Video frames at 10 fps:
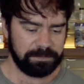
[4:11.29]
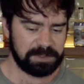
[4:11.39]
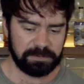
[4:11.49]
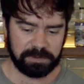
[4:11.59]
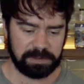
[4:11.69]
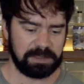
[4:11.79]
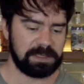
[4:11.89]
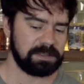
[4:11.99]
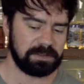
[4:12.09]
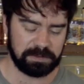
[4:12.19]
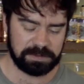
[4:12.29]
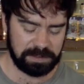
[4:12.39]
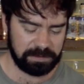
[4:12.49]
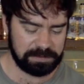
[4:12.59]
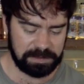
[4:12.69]
different classic
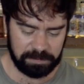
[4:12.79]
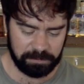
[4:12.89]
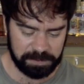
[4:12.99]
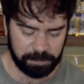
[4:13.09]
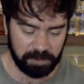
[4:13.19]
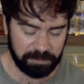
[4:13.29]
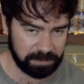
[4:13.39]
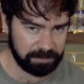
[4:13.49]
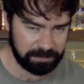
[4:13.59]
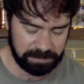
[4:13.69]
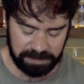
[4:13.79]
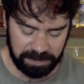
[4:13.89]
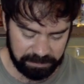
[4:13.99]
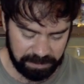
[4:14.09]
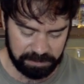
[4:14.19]
cocktails, and works perfectly for this
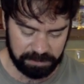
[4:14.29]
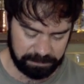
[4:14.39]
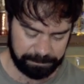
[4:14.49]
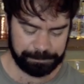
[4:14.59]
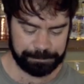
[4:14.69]
Aviation.